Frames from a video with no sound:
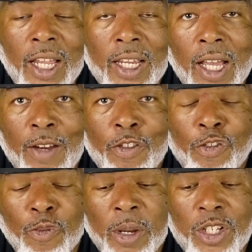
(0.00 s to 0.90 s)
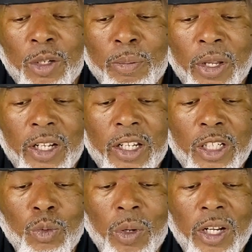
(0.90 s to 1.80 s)
that kind of information, but it
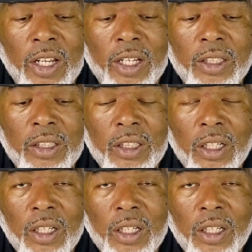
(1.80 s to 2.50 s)
is what it is.